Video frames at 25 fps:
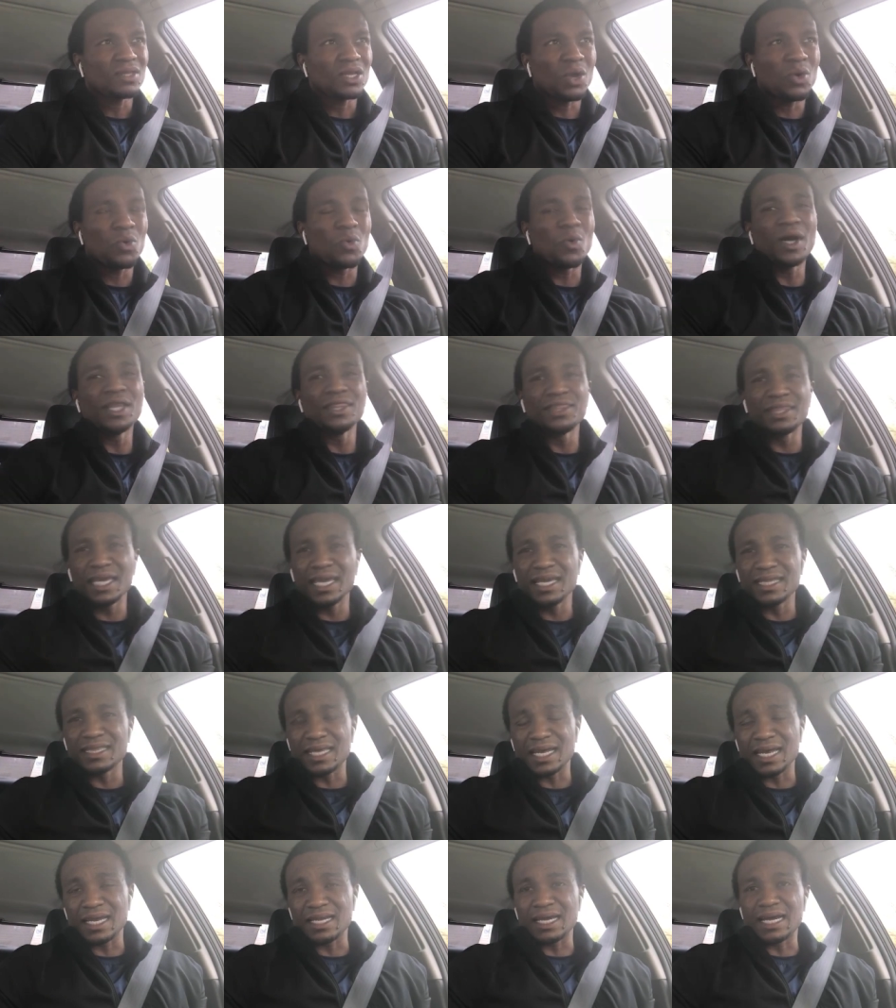One
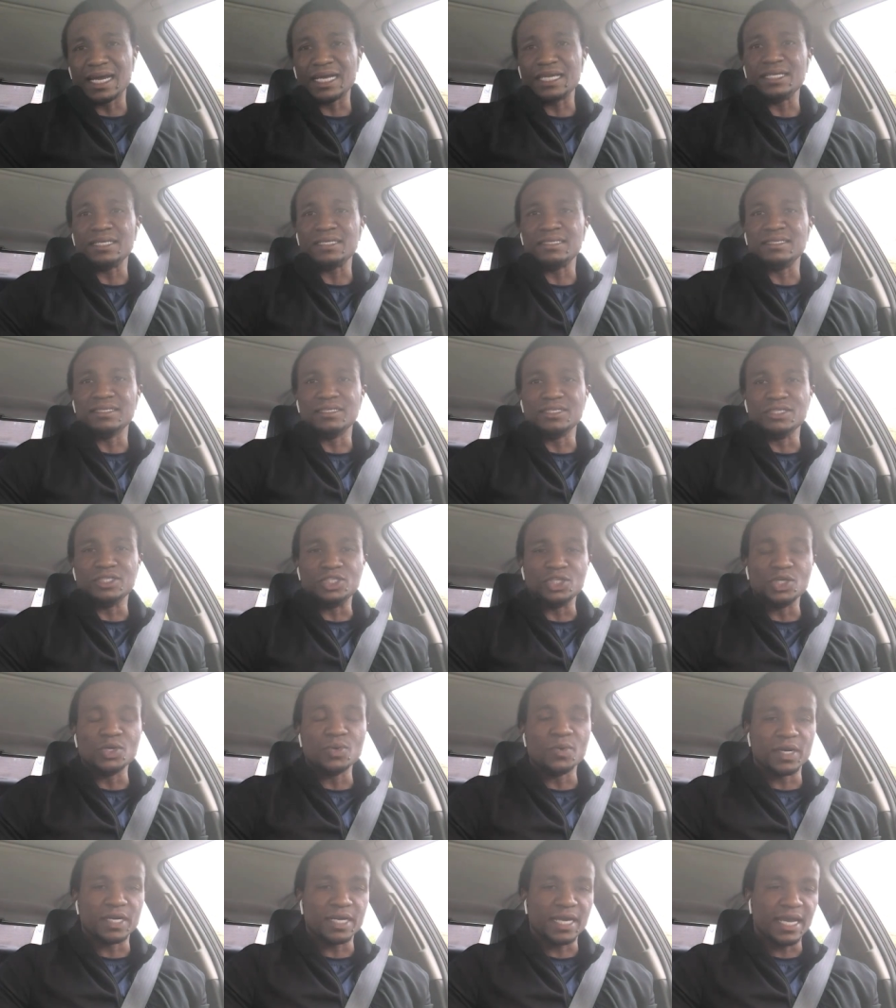thing that I
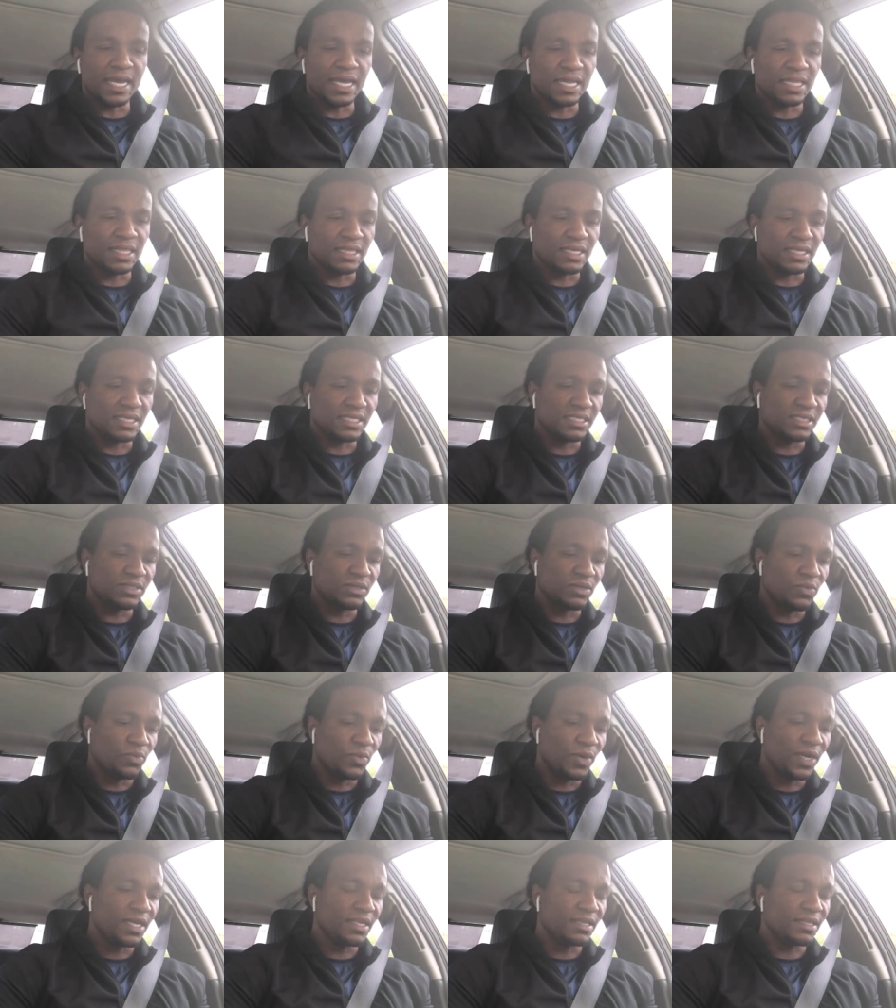do want to end this
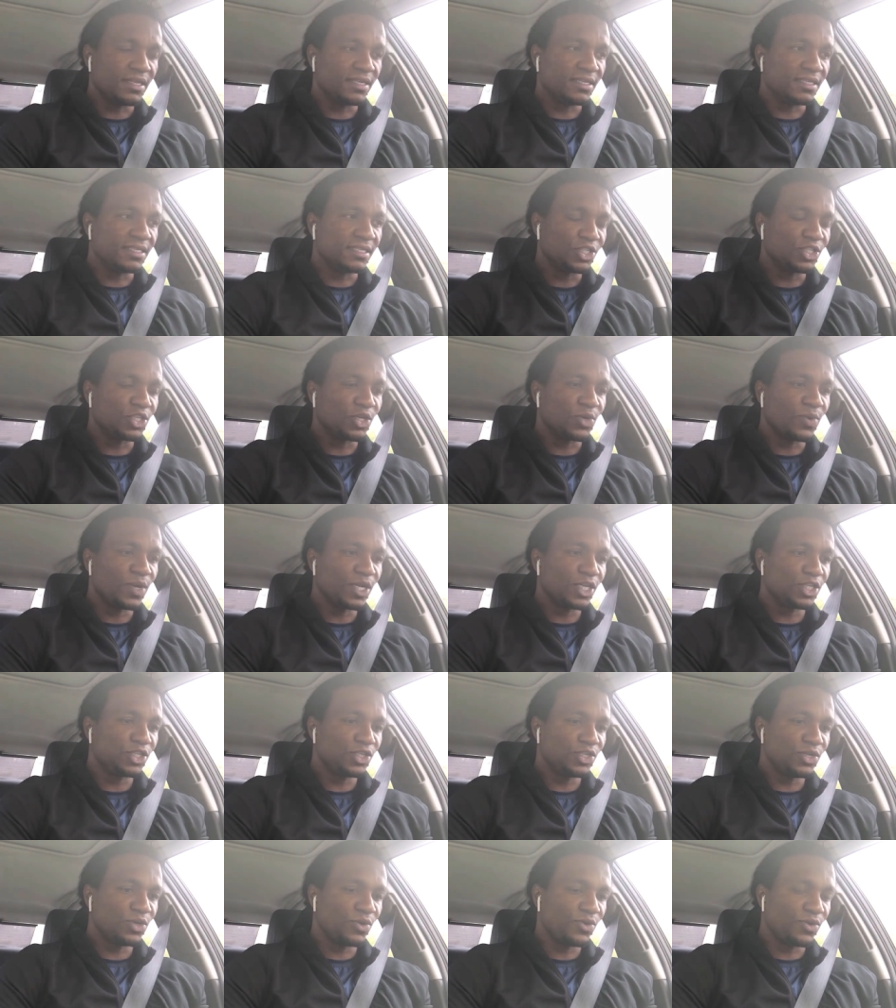with is just a quick
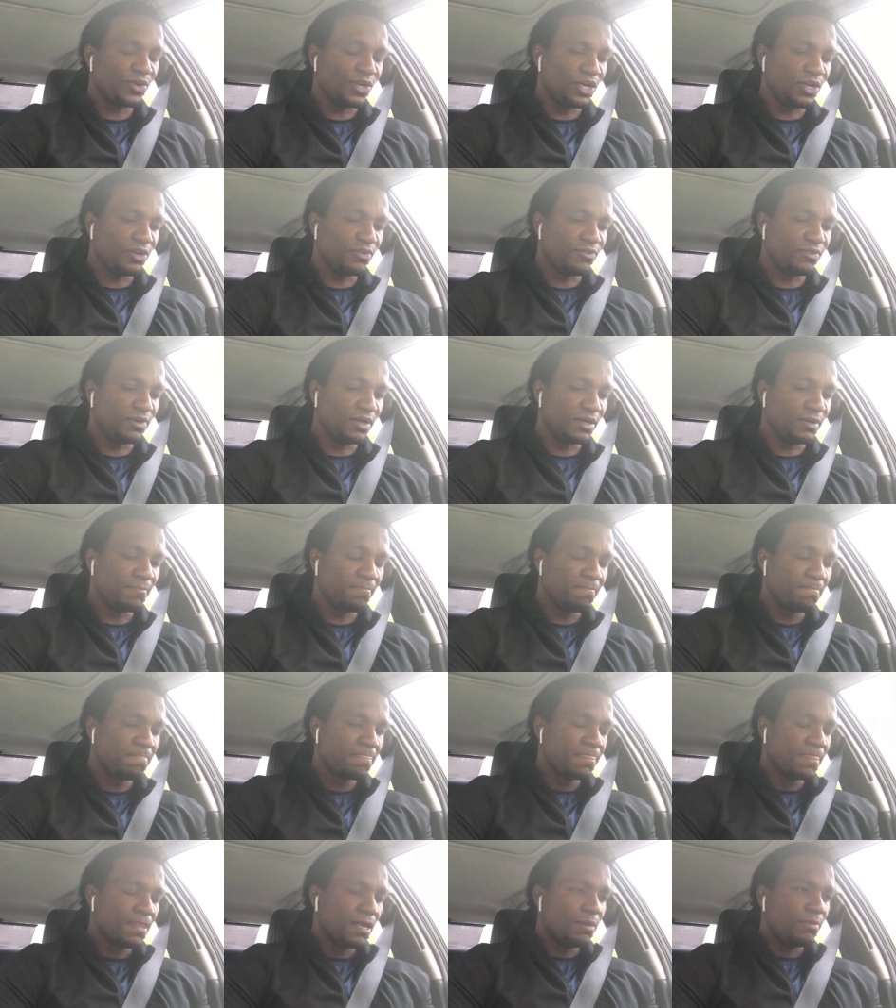story of a
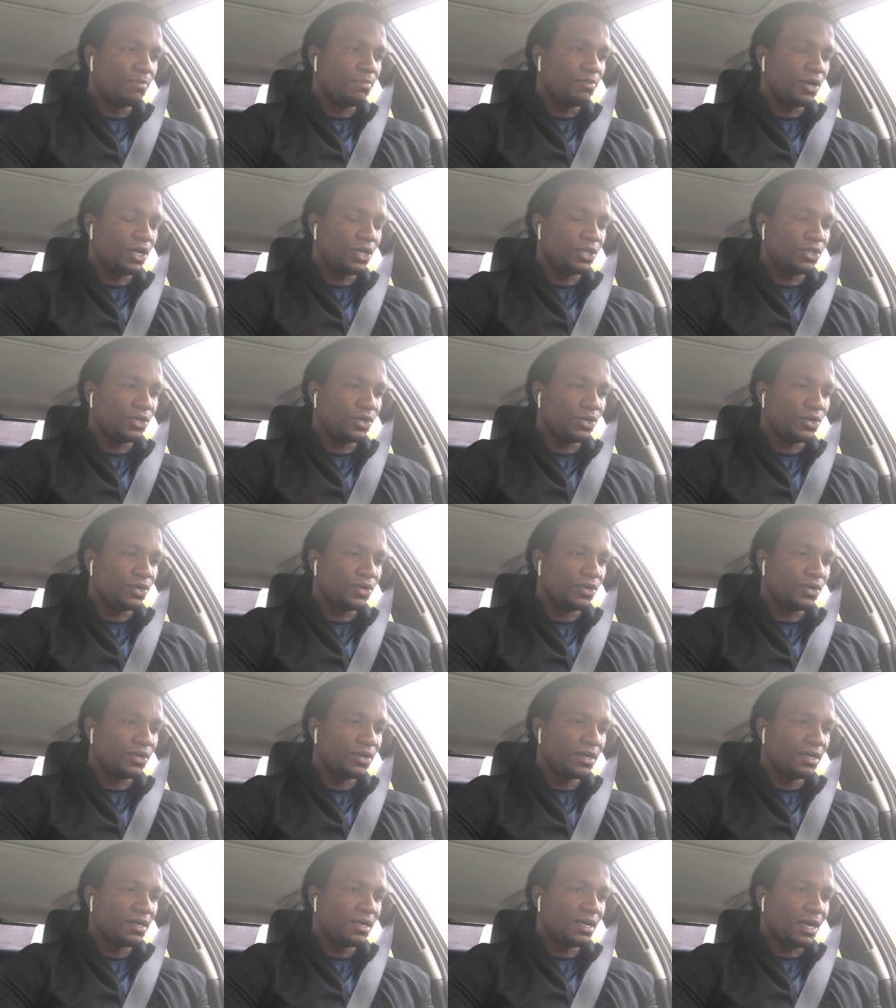brother,
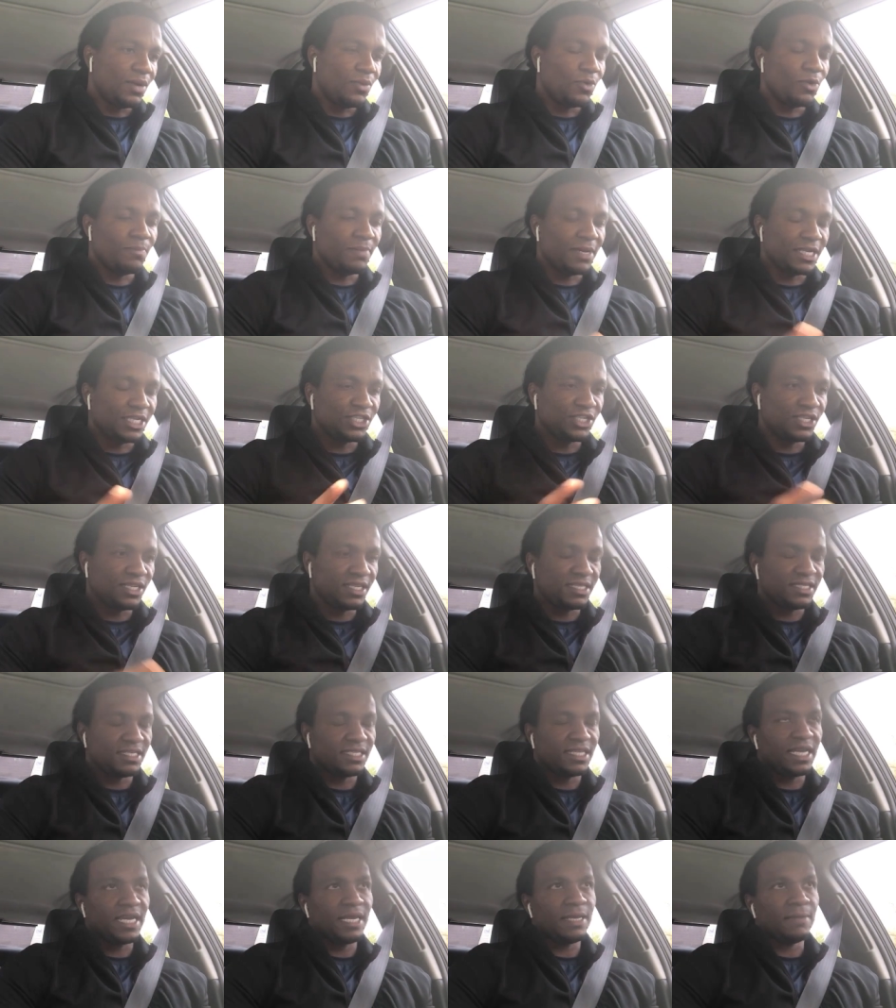I won't mention
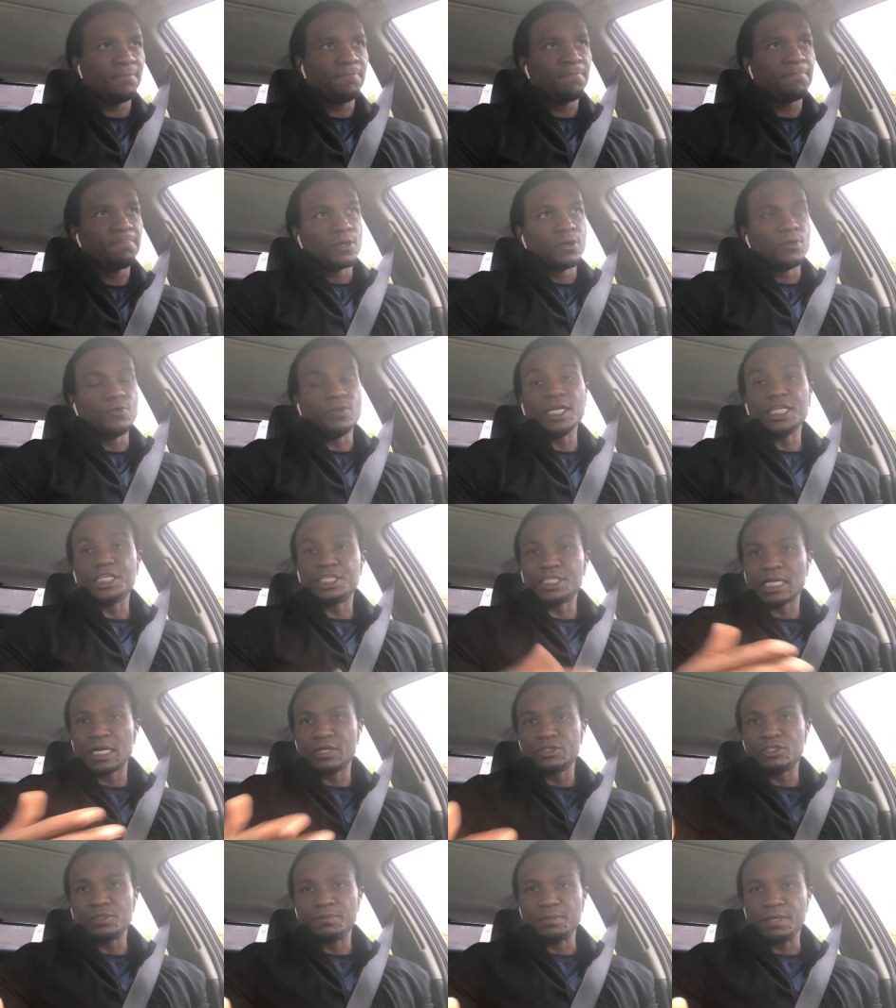his name, who reached
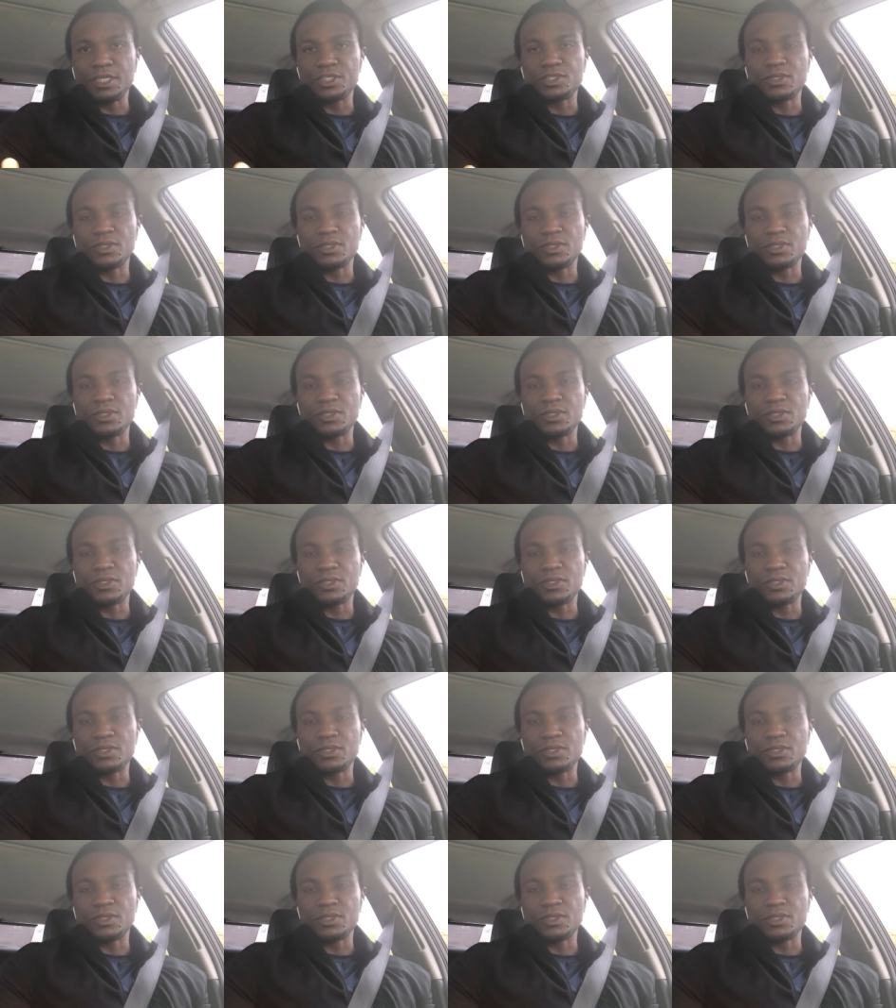out to me.